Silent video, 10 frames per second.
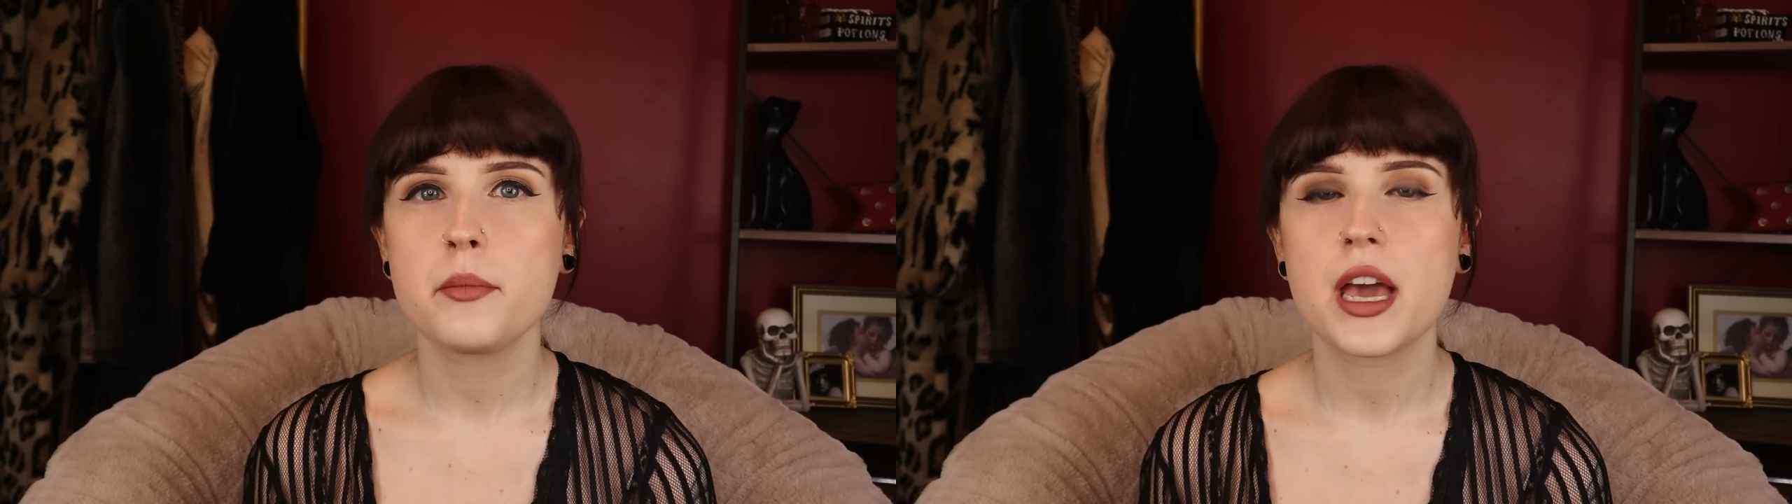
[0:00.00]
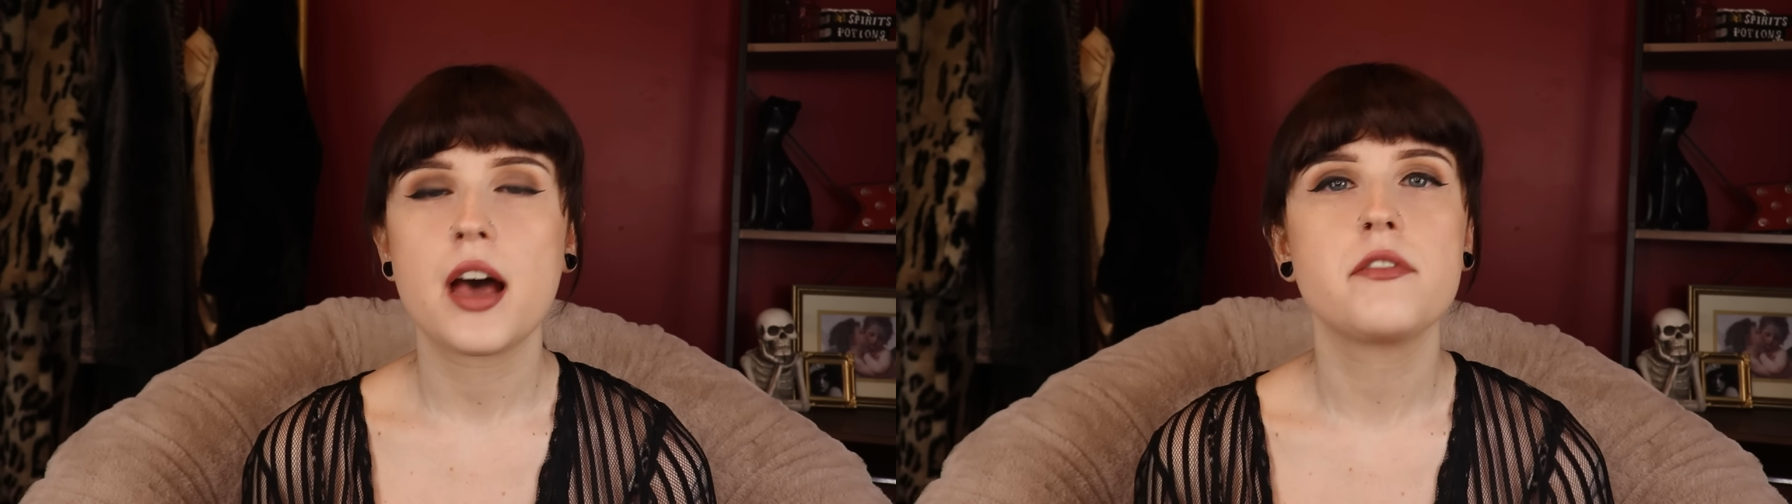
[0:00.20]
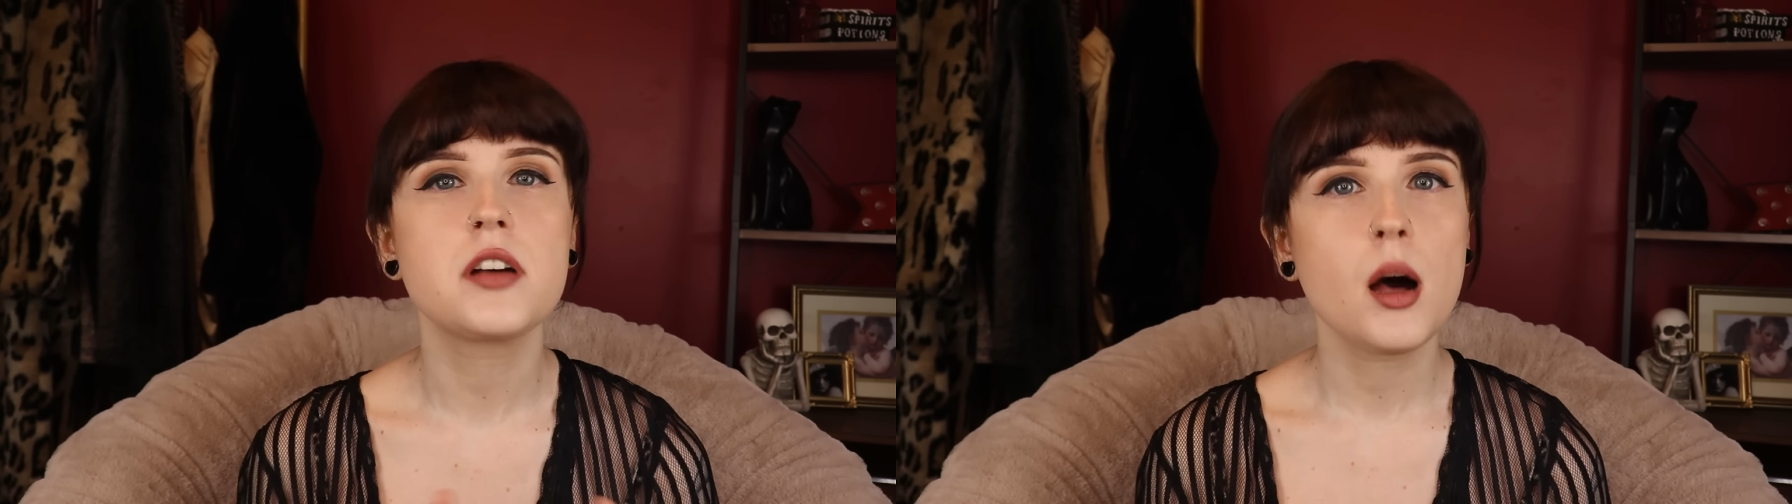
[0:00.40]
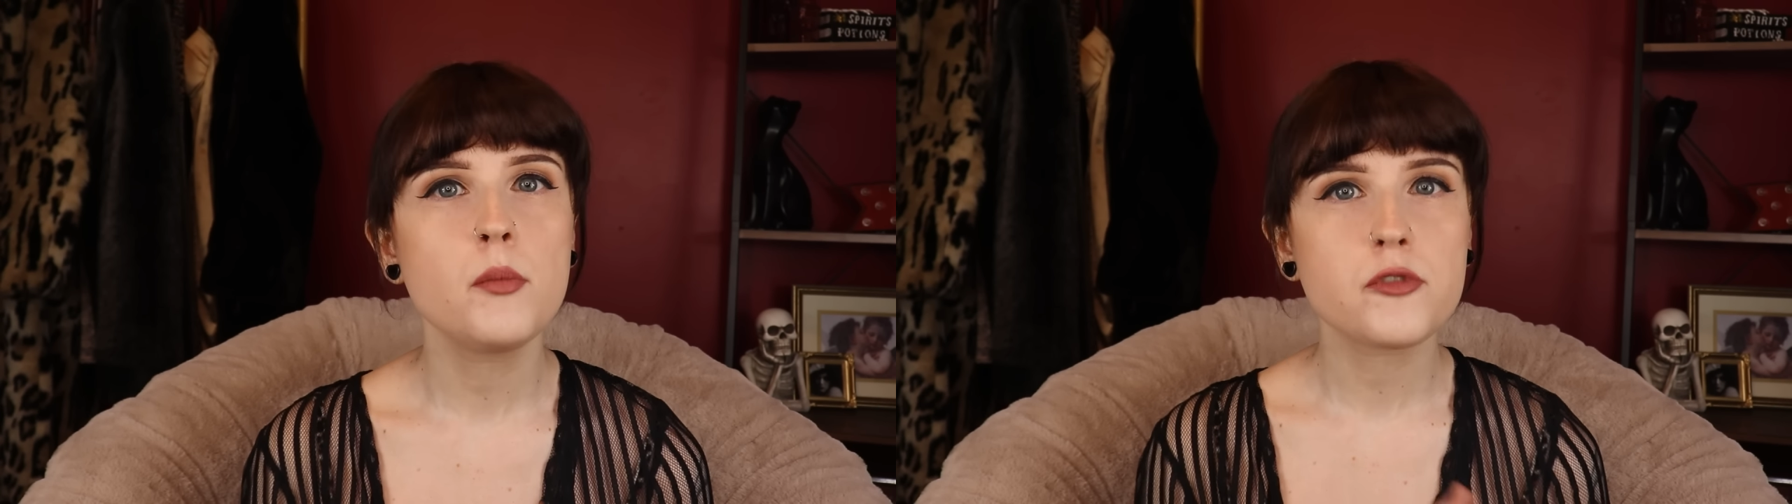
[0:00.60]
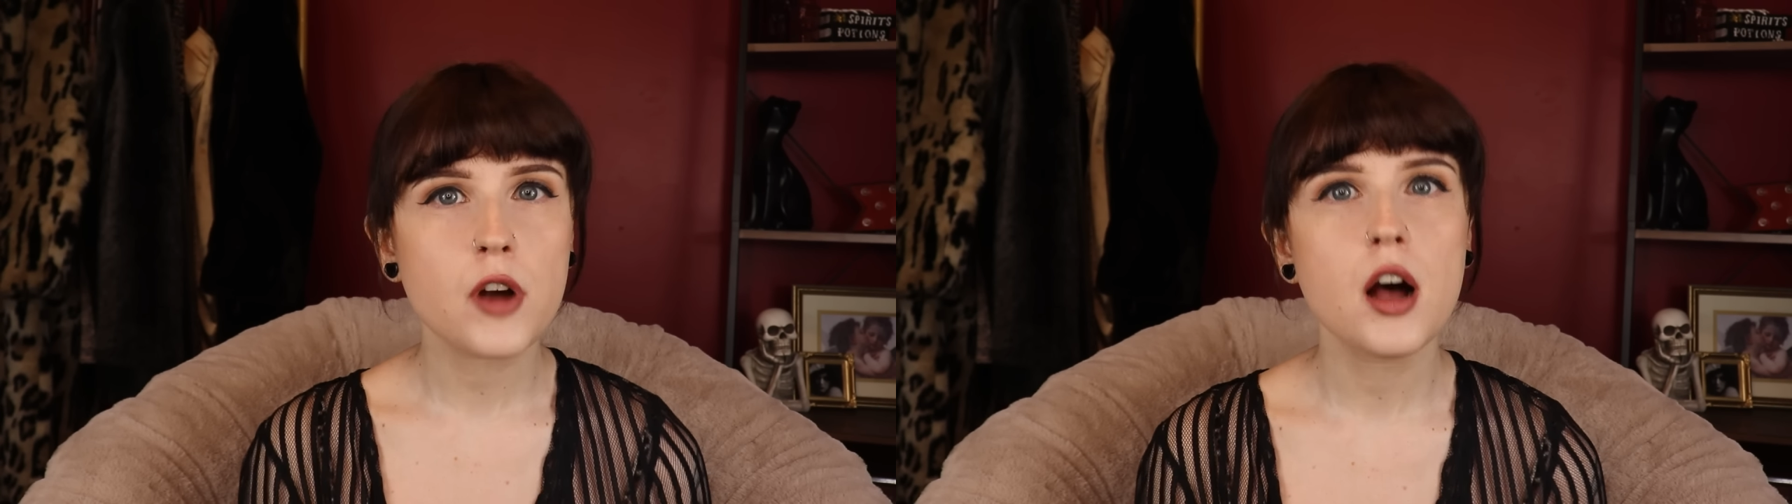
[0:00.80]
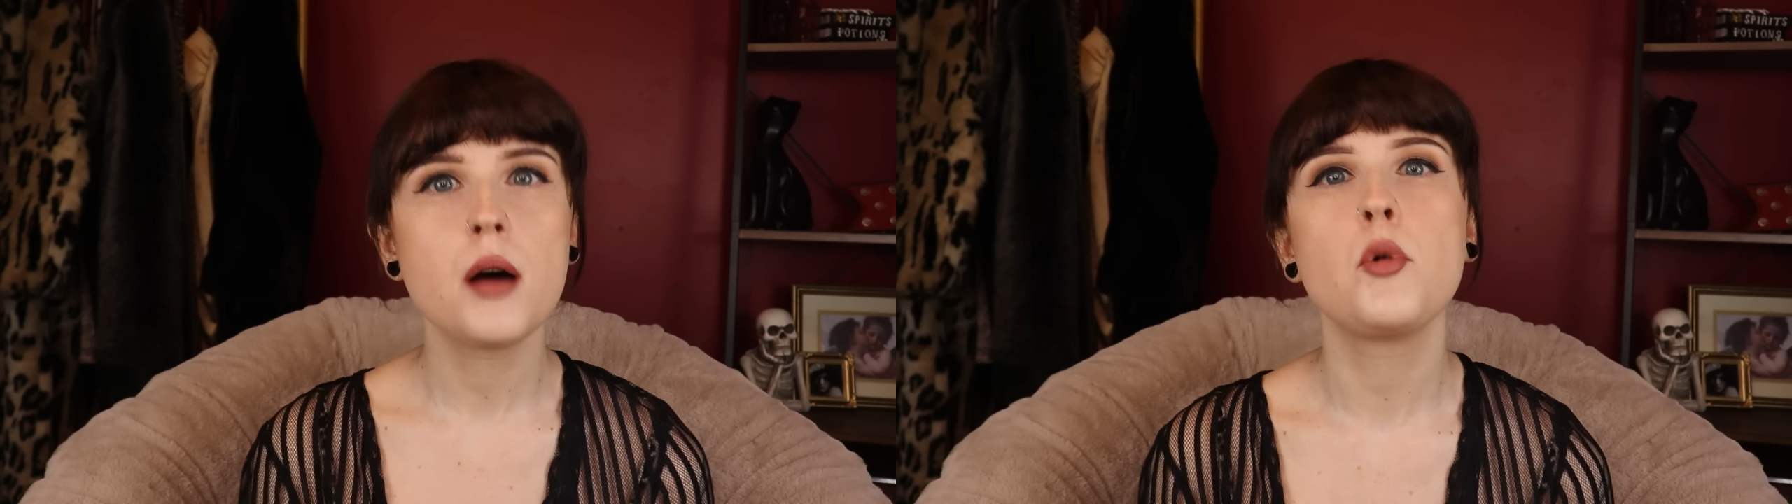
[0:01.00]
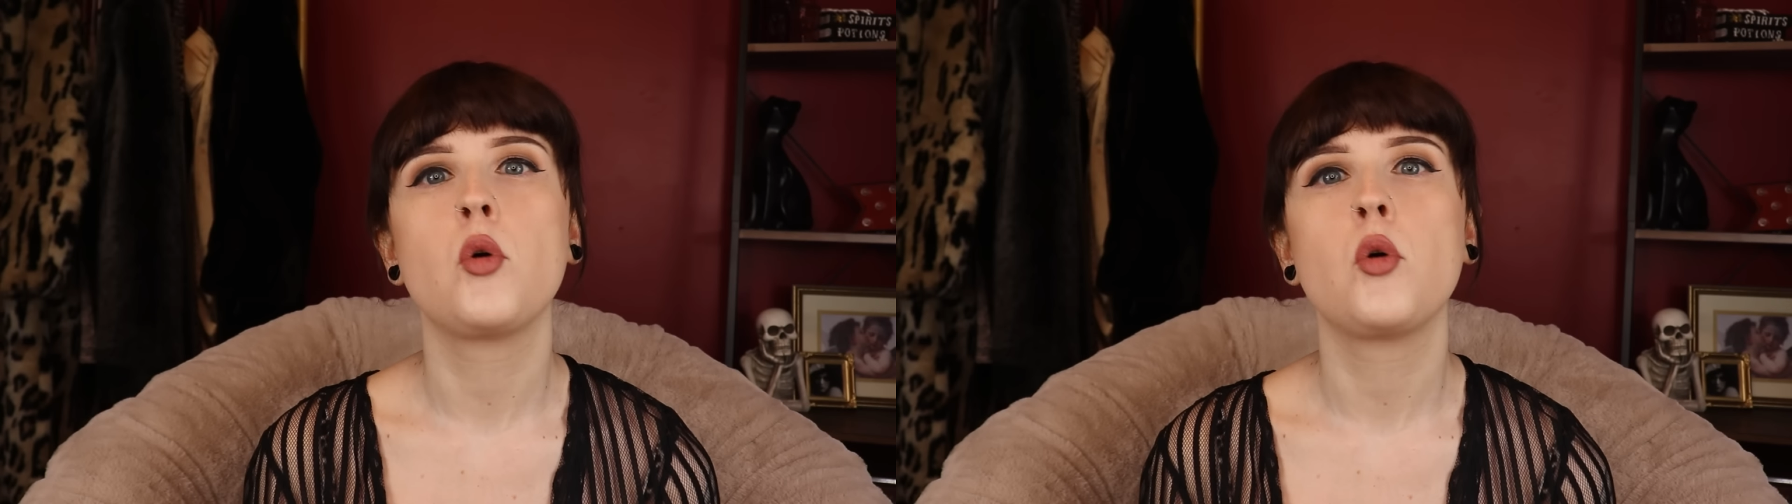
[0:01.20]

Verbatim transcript: may have come from